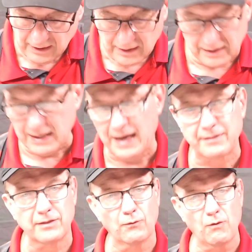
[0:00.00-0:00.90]
and not
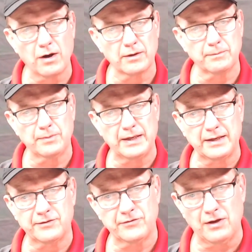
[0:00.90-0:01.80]
the water blending
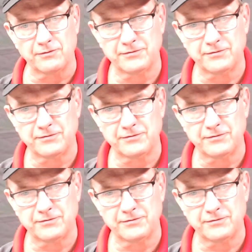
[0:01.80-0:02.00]
itself.